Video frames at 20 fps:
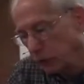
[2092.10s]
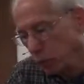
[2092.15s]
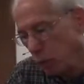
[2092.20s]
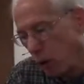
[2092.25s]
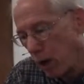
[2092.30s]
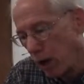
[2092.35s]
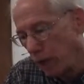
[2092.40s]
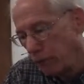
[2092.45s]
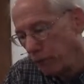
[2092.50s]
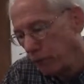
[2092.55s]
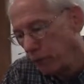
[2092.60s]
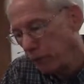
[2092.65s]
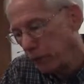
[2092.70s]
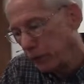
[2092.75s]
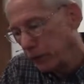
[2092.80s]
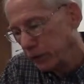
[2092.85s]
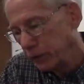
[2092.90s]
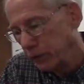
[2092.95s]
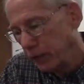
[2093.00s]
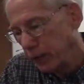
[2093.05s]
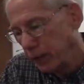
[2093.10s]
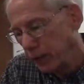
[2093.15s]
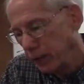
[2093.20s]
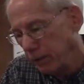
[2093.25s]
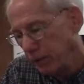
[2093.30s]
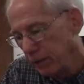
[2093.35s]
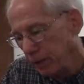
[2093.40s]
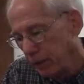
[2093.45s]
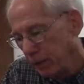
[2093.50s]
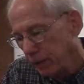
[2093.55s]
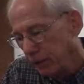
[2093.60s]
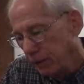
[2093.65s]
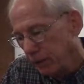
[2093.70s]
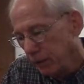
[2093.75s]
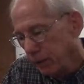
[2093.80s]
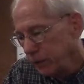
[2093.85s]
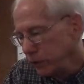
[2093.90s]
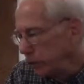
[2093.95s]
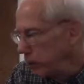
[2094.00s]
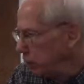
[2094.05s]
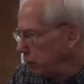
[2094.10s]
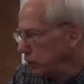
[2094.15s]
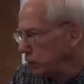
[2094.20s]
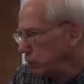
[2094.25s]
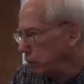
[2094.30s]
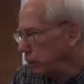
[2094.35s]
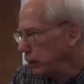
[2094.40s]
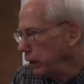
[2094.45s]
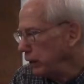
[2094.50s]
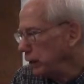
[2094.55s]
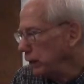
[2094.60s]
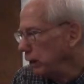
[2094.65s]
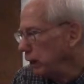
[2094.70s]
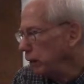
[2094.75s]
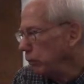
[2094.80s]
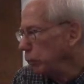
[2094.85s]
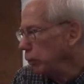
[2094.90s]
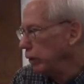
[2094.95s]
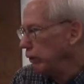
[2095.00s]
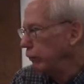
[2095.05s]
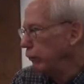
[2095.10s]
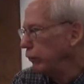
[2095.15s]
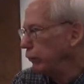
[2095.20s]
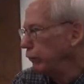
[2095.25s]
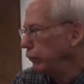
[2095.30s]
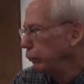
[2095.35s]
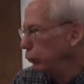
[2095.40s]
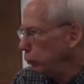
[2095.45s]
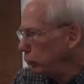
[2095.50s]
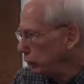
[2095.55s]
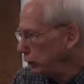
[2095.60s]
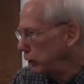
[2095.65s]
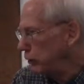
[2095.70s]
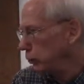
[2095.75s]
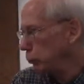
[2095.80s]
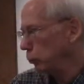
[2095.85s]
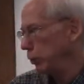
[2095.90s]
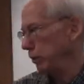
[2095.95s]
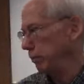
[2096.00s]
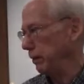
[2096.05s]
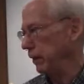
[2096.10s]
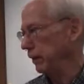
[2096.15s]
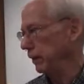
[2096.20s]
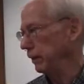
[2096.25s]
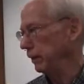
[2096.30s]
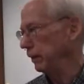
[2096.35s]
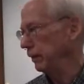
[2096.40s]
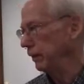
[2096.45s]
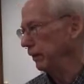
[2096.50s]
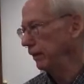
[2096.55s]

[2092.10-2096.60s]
his wife in verse 10 that she was speaking like one of the foolish women,